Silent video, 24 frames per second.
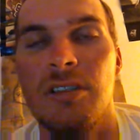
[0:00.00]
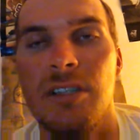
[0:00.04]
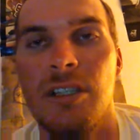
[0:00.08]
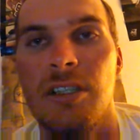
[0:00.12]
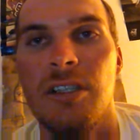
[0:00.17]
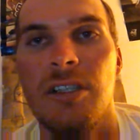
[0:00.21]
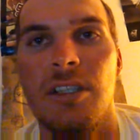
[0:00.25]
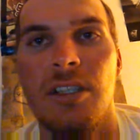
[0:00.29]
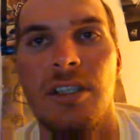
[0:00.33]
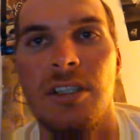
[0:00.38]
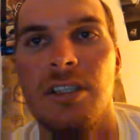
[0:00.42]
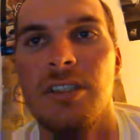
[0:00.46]

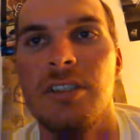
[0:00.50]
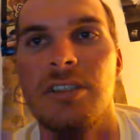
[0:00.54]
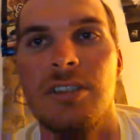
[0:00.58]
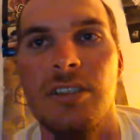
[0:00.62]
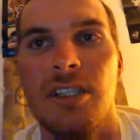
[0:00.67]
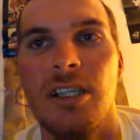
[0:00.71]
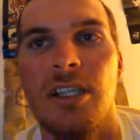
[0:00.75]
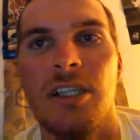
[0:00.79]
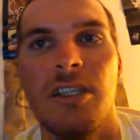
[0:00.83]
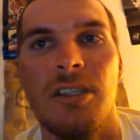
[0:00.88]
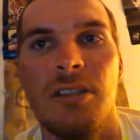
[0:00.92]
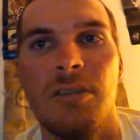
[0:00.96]
tell you in a
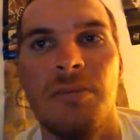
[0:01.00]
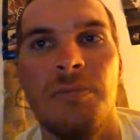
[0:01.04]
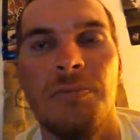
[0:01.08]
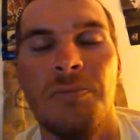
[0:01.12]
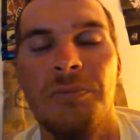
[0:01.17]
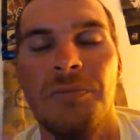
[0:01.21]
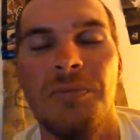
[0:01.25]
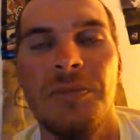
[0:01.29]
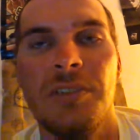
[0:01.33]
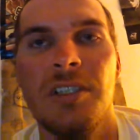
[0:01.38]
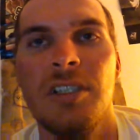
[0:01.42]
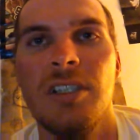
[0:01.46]
second.
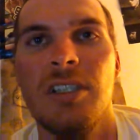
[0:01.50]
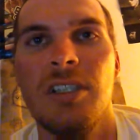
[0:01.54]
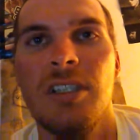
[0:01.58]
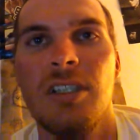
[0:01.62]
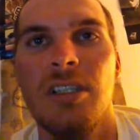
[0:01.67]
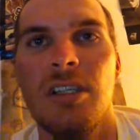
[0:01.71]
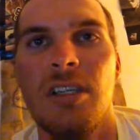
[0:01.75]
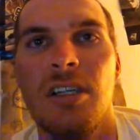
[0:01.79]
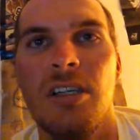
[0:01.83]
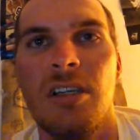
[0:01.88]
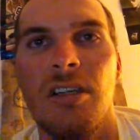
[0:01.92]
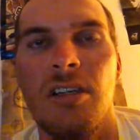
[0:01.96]

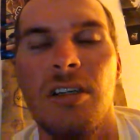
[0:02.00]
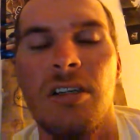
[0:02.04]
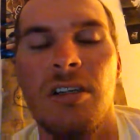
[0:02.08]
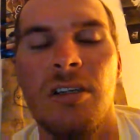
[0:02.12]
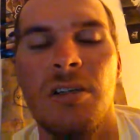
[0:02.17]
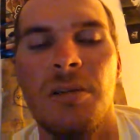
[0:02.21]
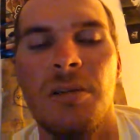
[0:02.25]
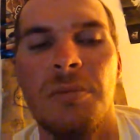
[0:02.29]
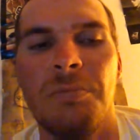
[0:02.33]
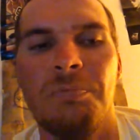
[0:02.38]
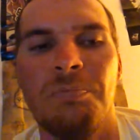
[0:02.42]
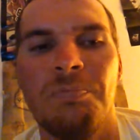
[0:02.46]

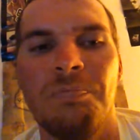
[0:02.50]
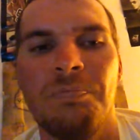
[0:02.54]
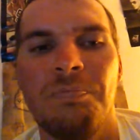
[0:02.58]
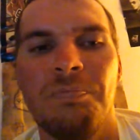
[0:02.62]
There